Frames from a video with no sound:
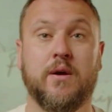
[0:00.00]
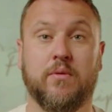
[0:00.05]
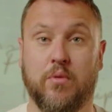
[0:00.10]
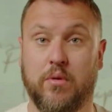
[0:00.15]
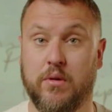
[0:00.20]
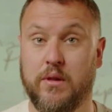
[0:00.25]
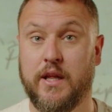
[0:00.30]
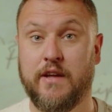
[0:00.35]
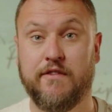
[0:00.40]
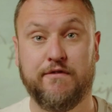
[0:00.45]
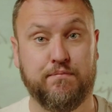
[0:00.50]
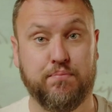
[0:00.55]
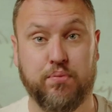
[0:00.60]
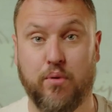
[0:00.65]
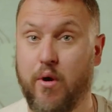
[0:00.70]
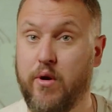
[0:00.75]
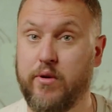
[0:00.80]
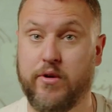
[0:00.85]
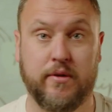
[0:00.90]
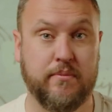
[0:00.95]
we'll live
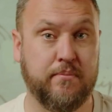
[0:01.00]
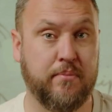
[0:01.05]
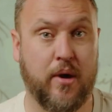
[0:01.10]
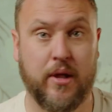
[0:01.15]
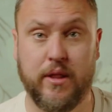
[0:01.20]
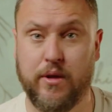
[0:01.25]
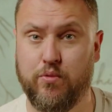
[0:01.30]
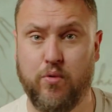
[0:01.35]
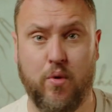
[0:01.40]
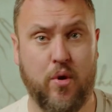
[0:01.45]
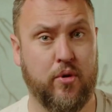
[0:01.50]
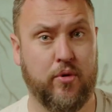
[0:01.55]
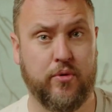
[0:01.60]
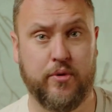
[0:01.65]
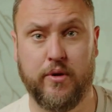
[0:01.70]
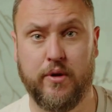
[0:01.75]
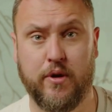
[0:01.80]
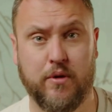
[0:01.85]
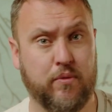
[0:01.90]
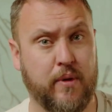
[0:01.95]
broken by the
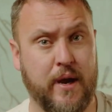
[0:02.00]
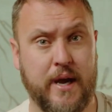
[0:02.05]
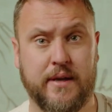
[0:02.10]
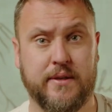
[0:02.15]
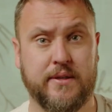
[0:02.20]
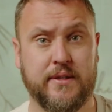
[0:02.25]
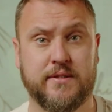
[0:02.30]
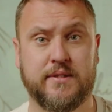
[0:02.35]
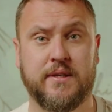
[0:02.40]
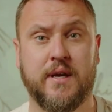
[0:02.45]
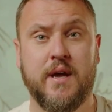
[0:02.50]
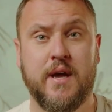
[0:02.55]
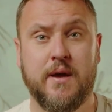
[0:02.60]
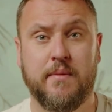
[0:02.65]
world around us.